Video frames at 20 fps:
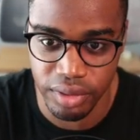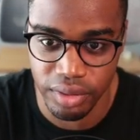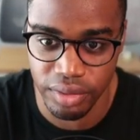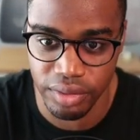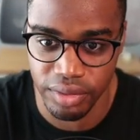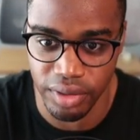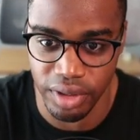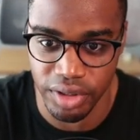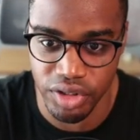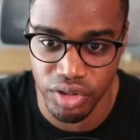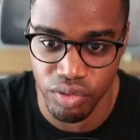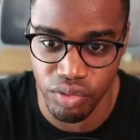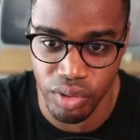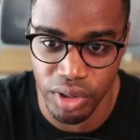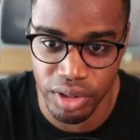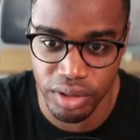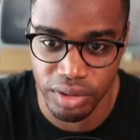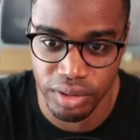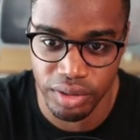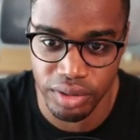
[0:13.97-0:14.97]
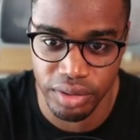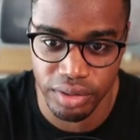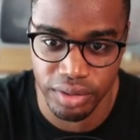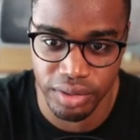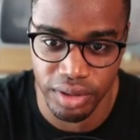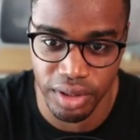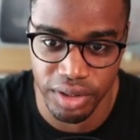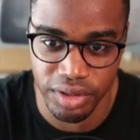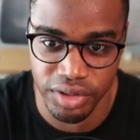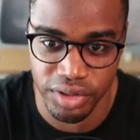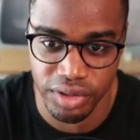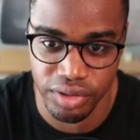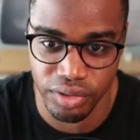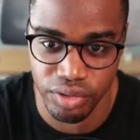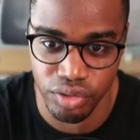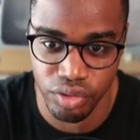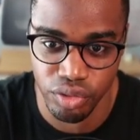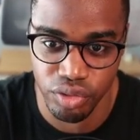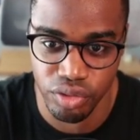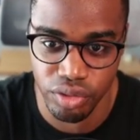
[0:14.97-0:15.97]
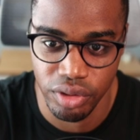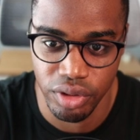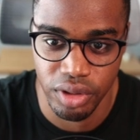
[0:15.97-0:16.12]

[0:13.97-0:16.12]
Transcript: Task 1, task 2.